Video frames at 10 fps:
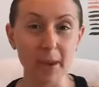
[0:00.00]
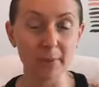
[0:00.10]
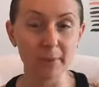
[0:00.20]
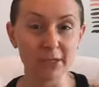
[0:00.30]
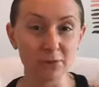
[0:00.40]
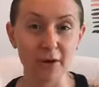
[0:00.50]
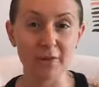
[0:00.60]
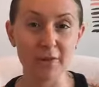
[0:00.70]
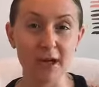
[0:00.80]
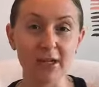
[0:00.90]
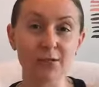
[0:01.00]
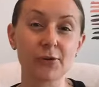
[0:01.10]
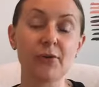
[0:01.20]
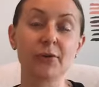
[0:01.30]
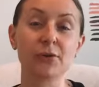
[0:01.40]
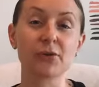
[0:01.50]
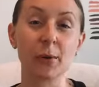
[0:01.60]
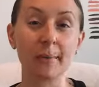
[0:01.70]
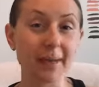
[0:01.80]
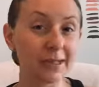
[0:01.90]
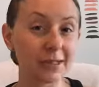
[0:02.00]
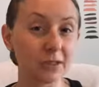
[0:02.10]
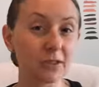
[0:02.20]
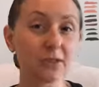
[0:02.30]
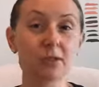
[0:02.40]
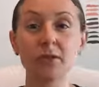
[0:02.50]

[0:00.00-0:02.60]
peppermint's great for that. It's great for sore muscles.